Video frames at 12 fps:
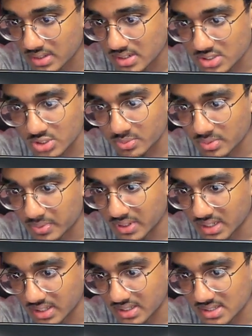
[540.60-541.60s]
It should be
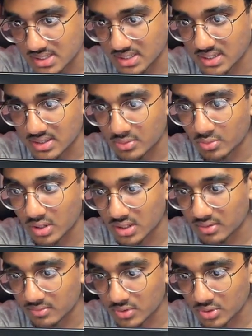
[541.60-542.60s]
pretty easy.
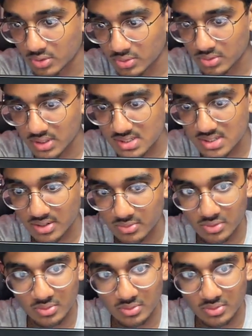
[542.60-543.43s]
Welcome flow. Let's start with